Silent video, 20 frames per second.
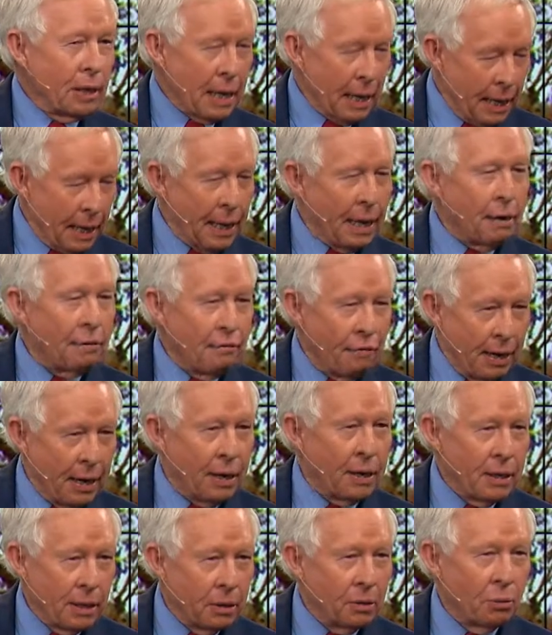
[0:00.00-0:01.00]
going to get
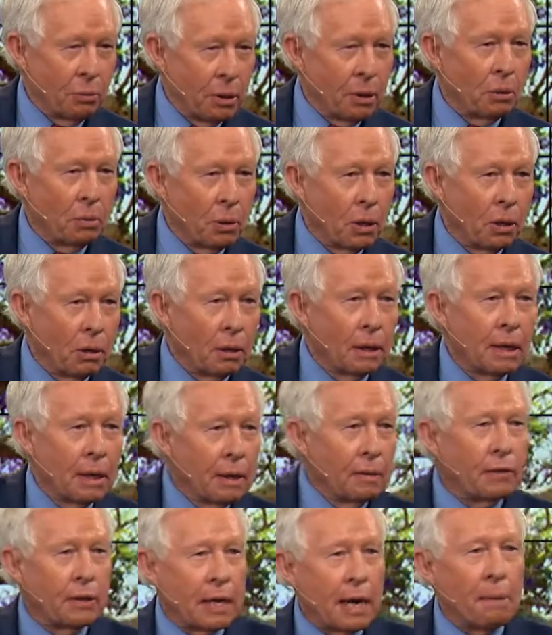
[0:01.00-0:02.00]
offended in the real world.
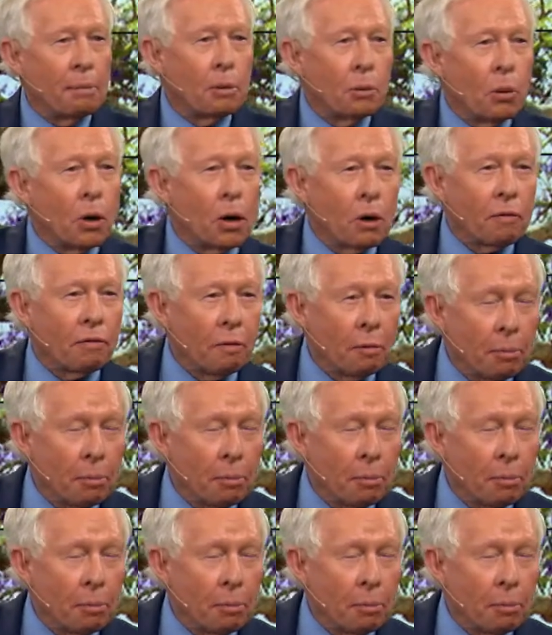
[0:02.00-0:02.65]
If you come to work for